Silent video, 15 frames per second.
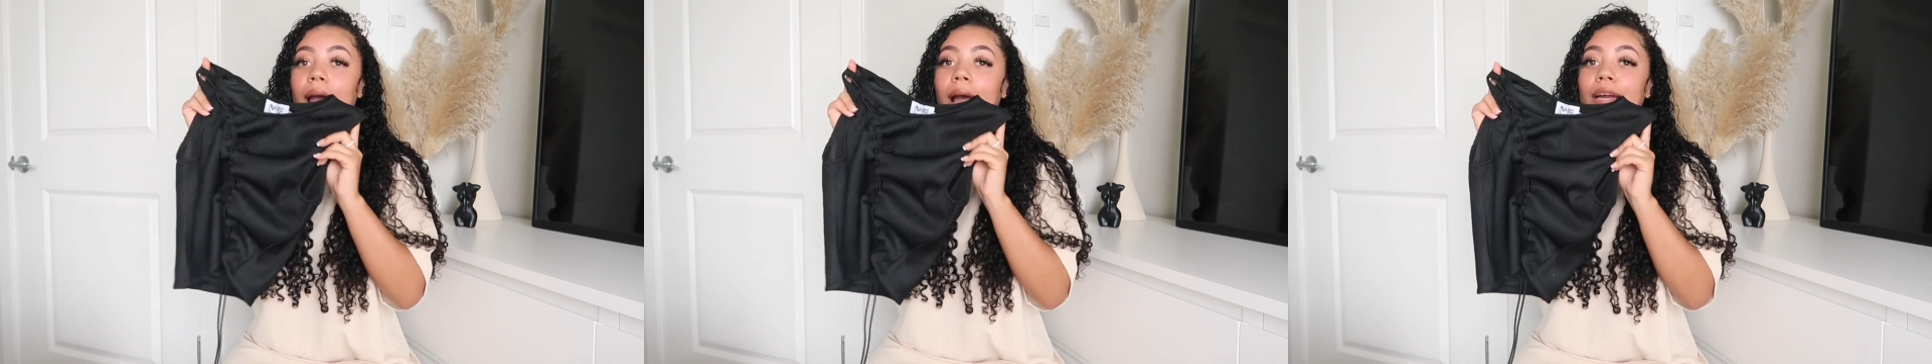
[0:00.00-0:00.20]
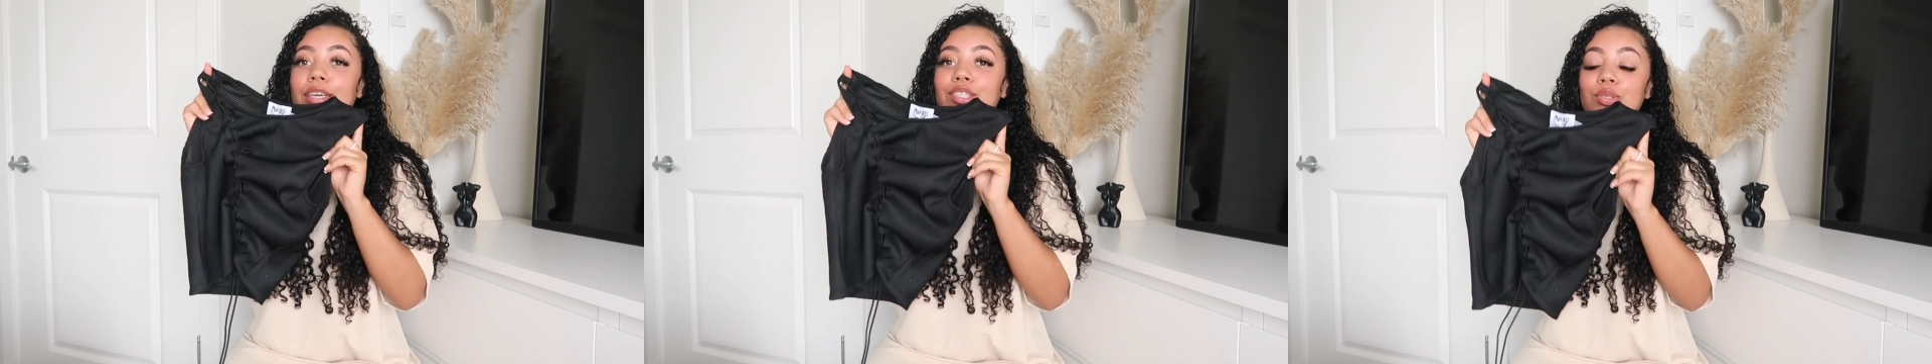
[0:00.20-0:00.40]

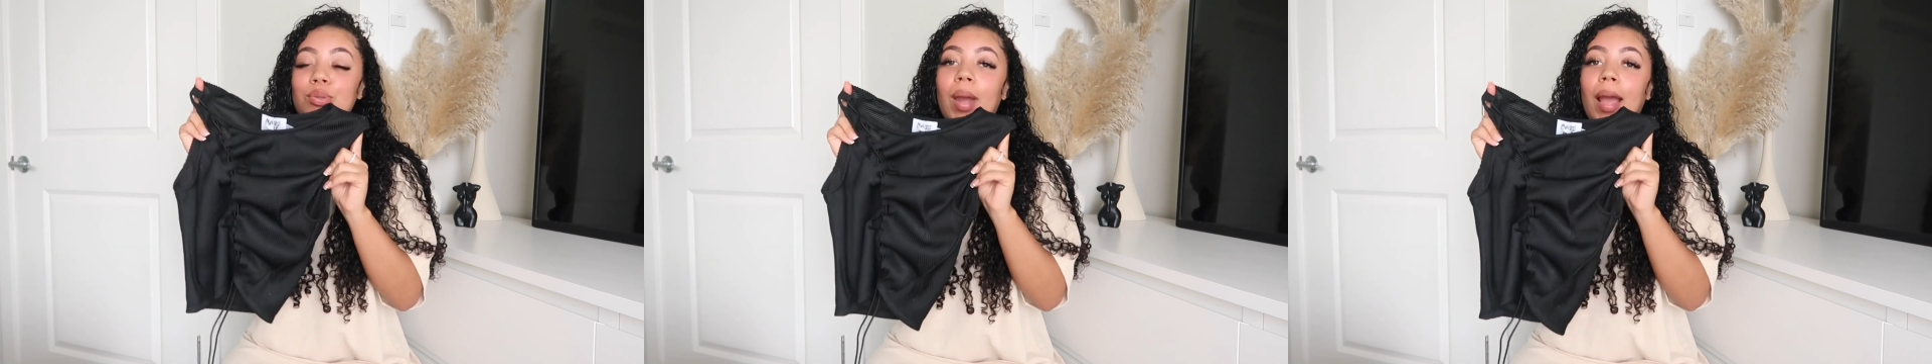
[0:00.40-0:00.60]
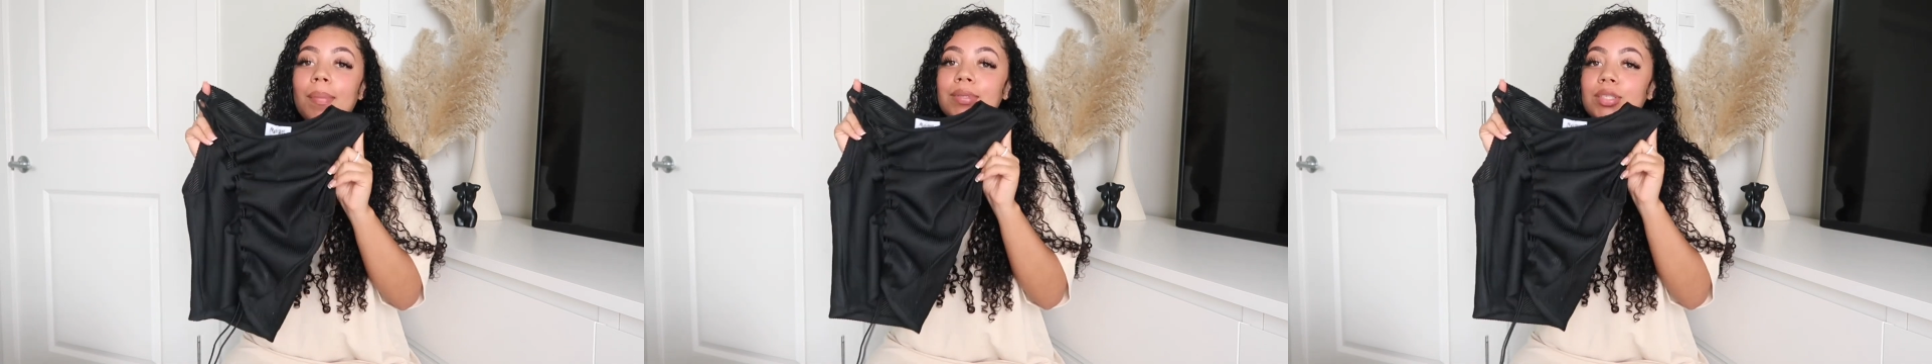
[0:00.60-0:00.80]
I do
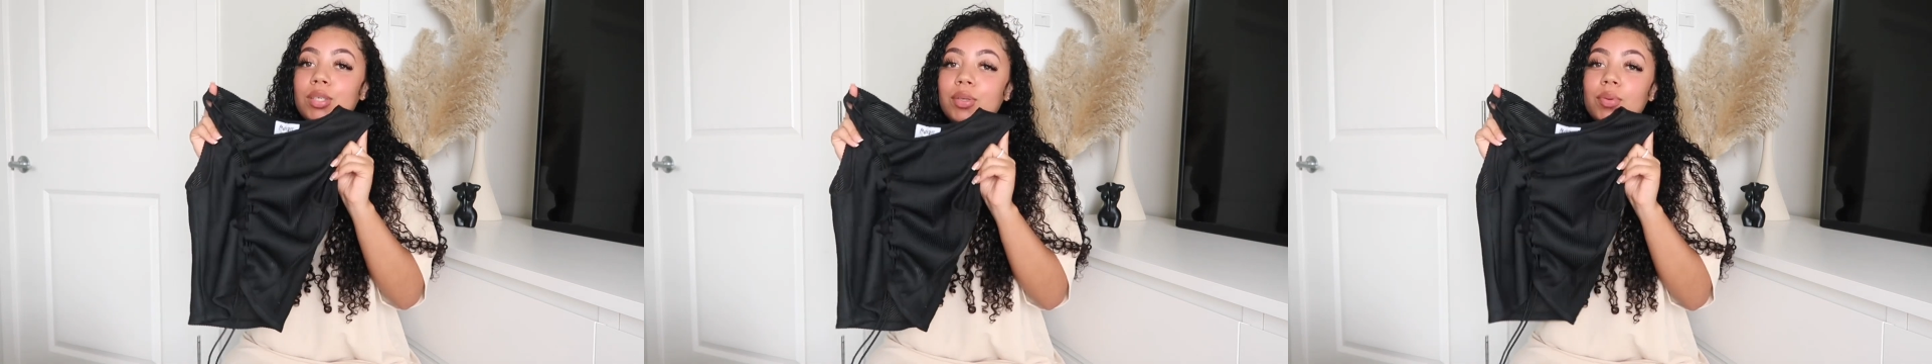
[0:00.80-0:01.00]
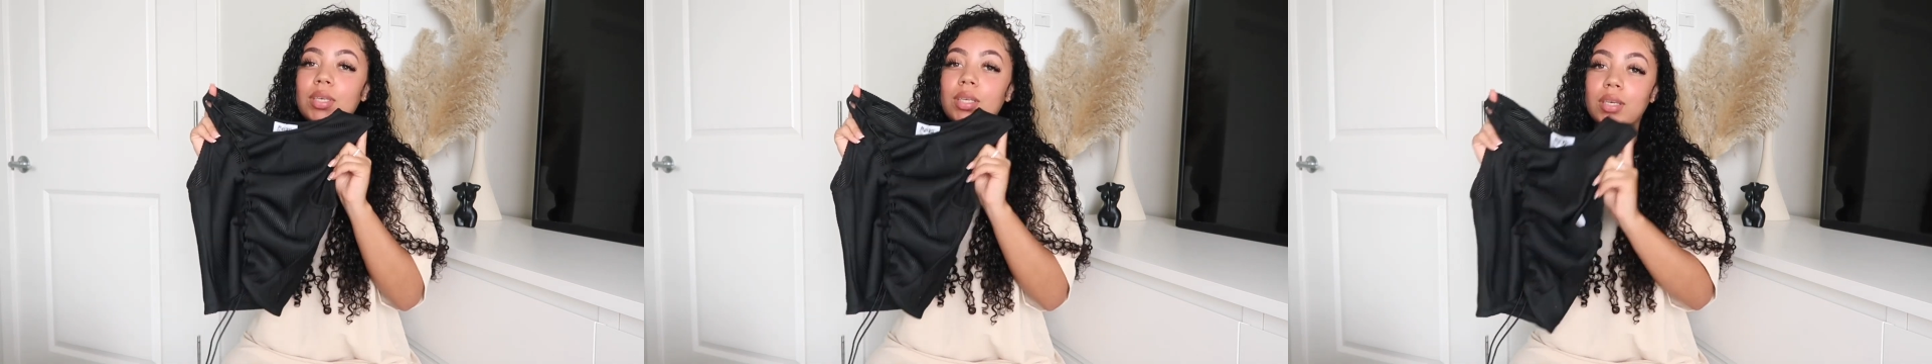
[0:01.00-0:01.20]

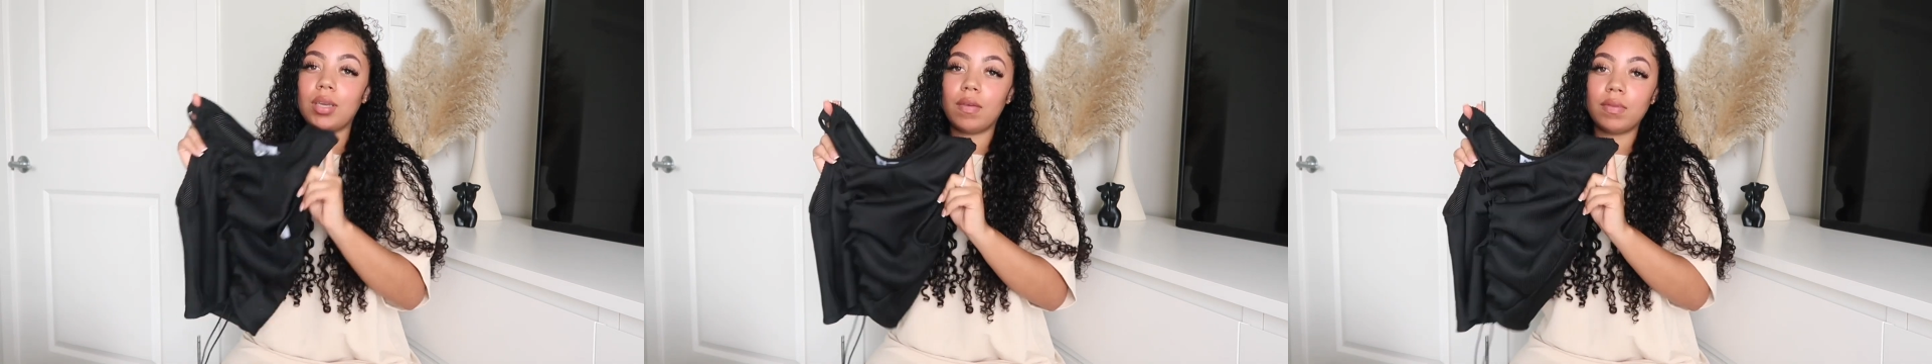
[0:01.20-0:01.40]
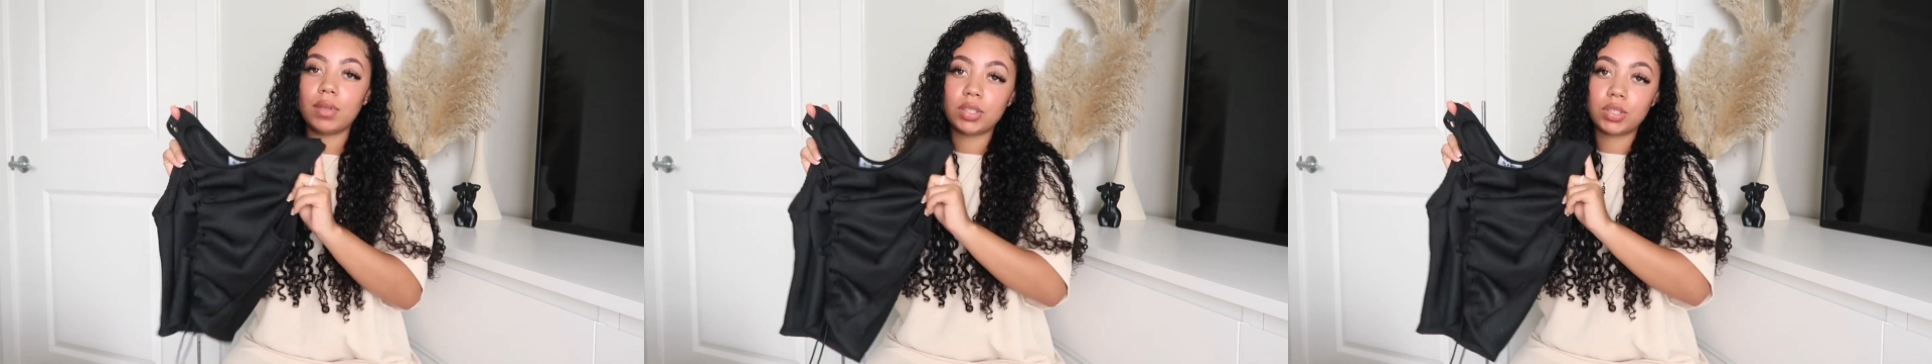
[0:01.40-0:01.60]
absolutely
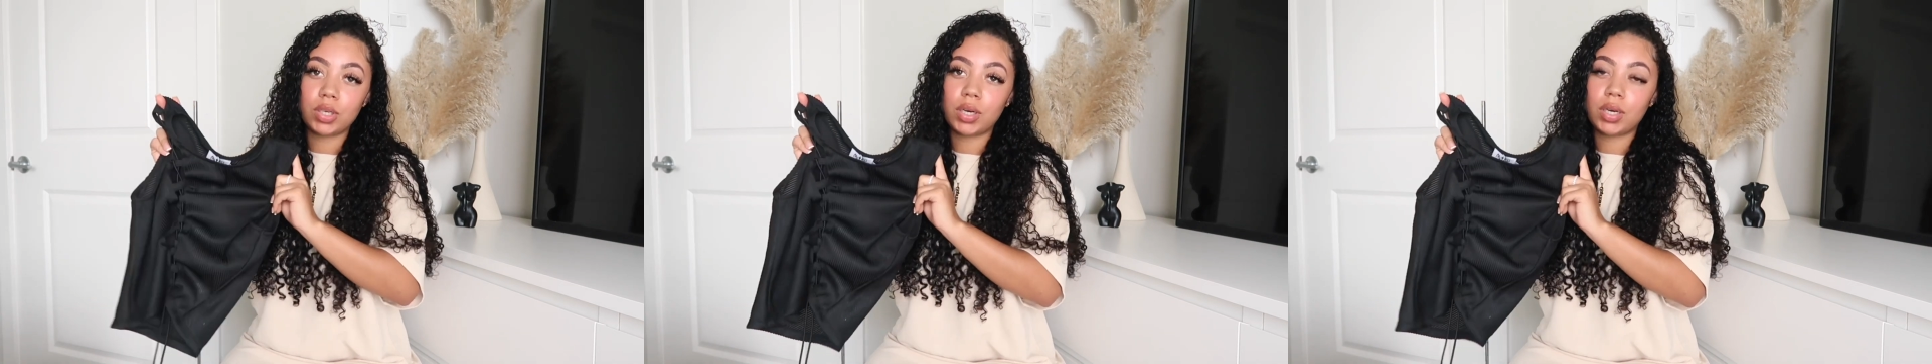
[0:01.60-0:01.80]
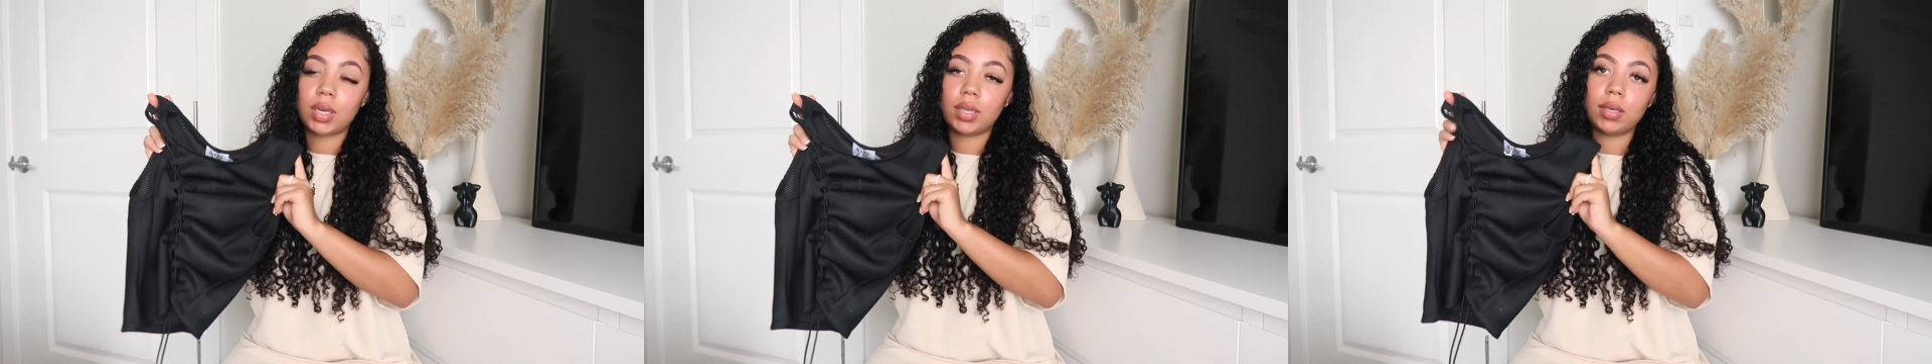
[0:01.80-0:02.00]
love this
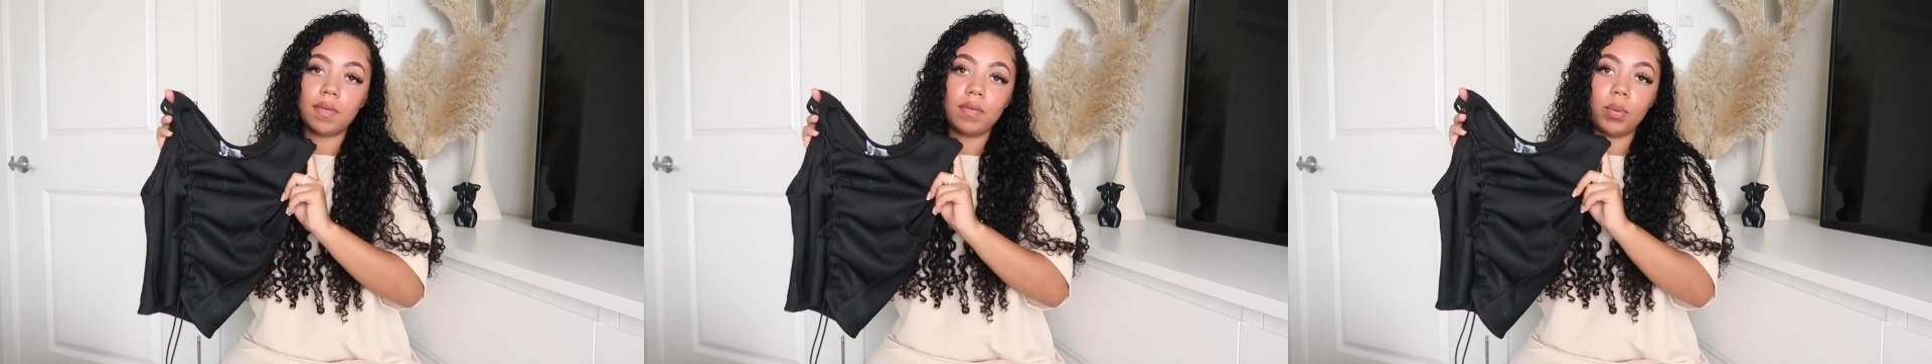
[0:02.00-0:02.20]
shirt and I love